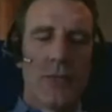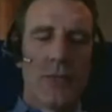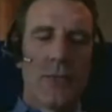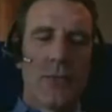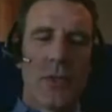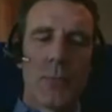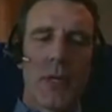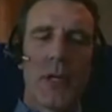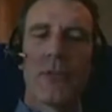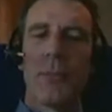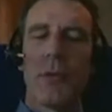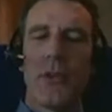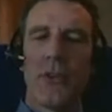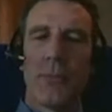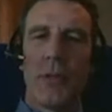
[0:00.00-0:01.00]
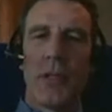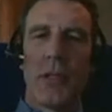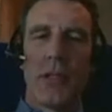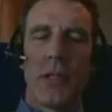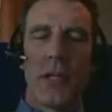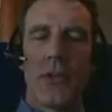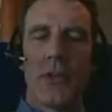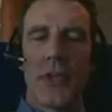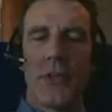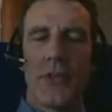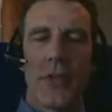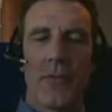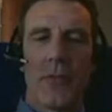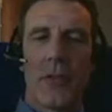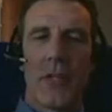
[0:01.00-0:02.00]
My experience has been last
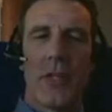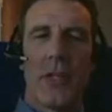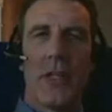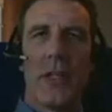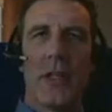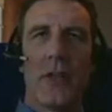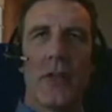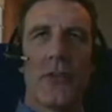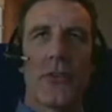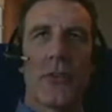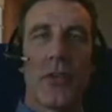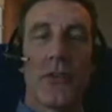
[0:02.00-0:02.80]
7 or 8 years,